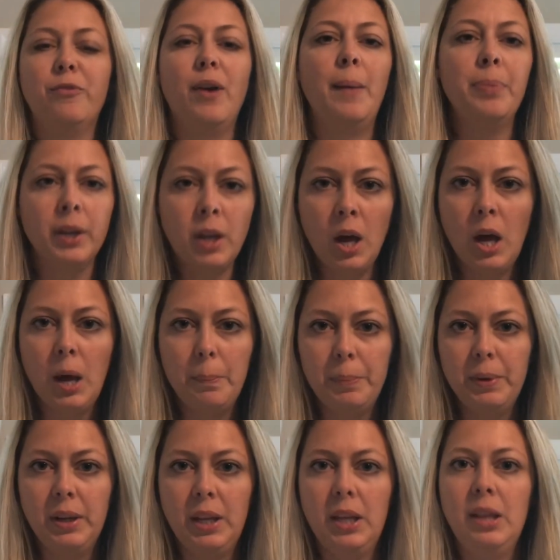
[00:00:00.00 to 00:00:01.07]
paper from the
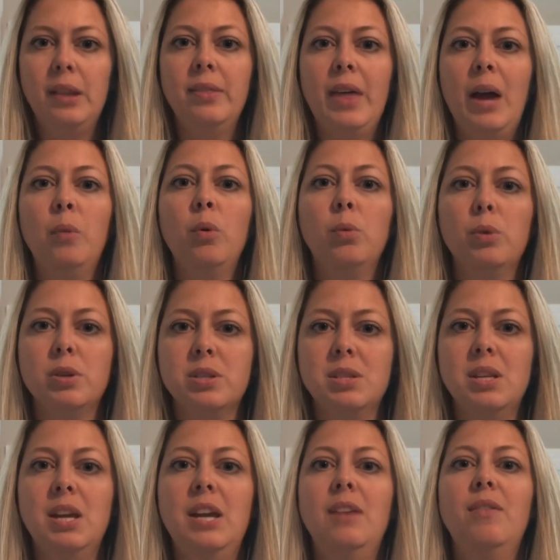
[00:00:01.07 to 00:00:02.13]
company, they
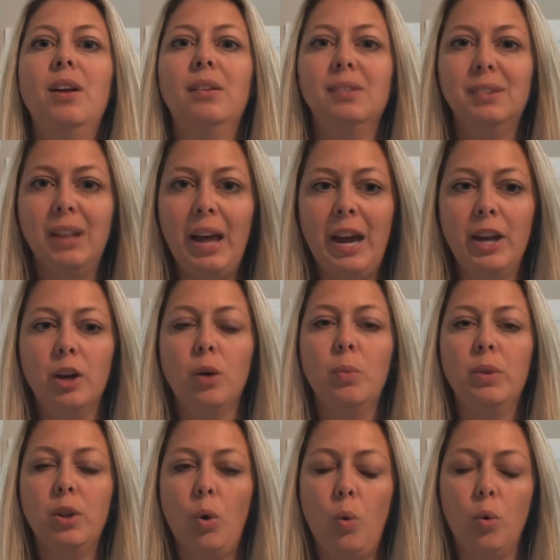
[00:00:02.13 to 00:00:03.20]
will receive
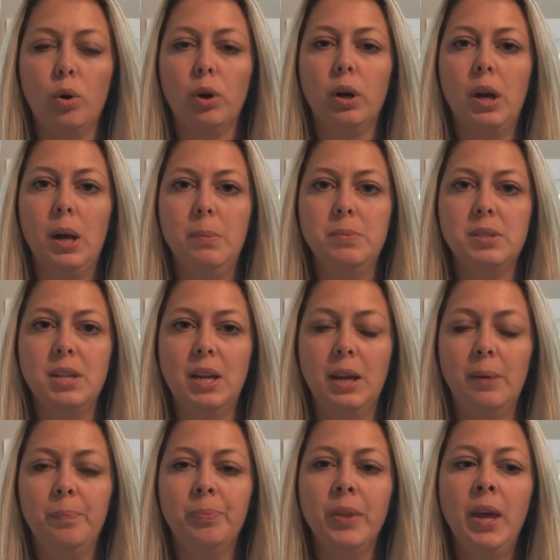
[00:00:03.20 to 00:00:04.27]
later when the order
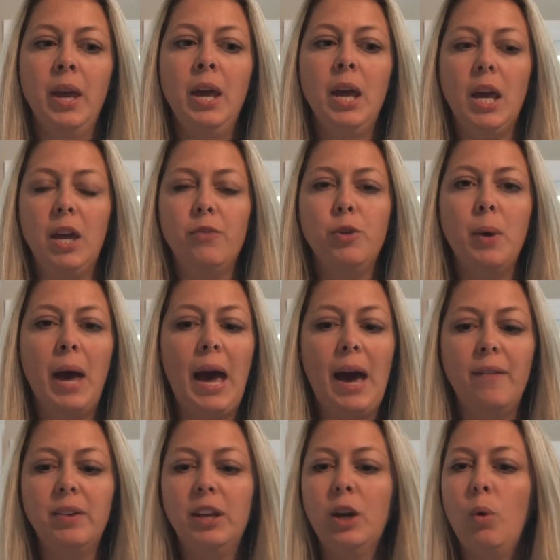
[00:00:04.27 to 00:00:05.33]
comes in.
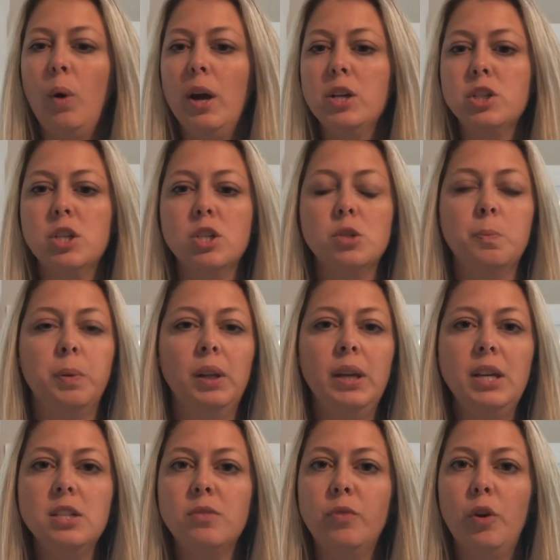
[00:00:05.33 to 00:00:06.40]
If you have any
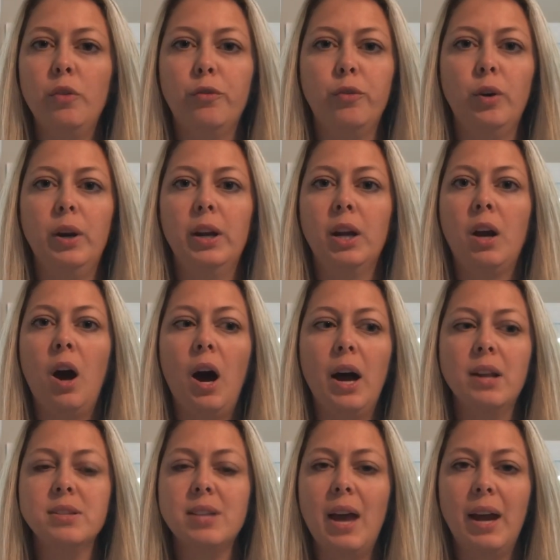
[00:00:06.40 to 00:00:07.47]
questions, please feel
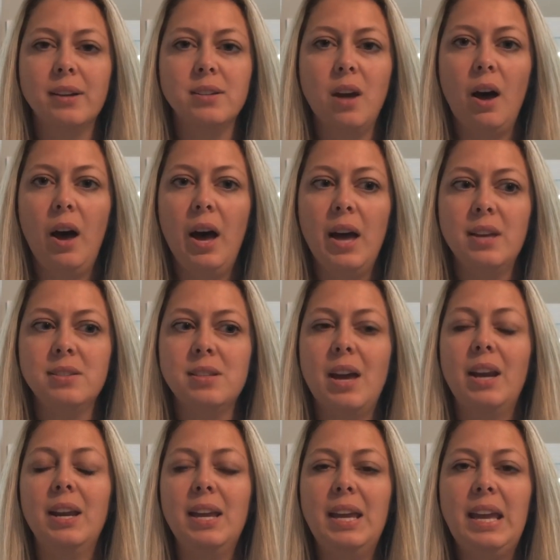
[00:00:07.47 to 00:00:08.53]
free to contact
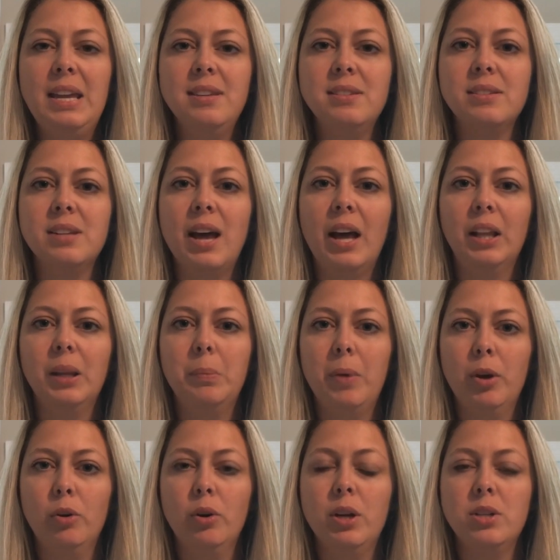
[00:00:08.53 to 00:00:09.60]
us at East
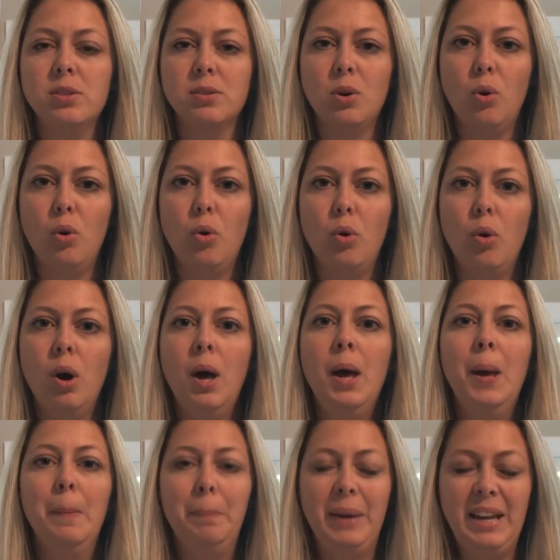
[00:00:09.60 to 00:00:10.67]
Elementary
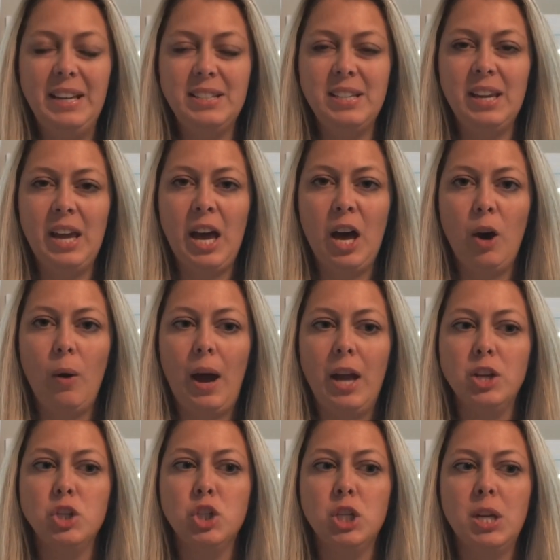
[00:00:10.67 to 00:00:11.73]
School
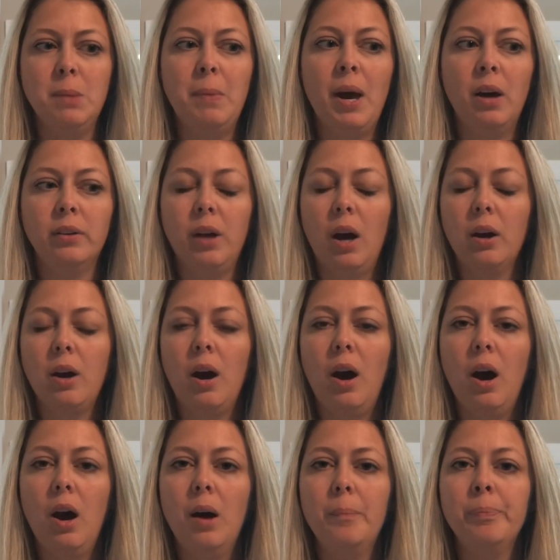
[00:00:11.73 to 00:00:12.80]

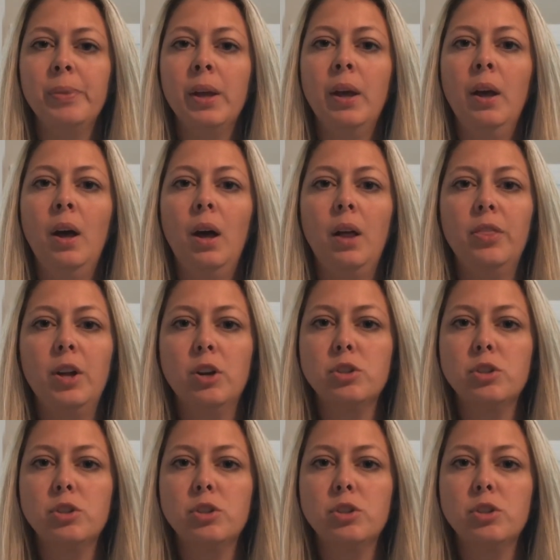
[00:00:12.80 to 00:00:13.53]
PTO@gmail.com.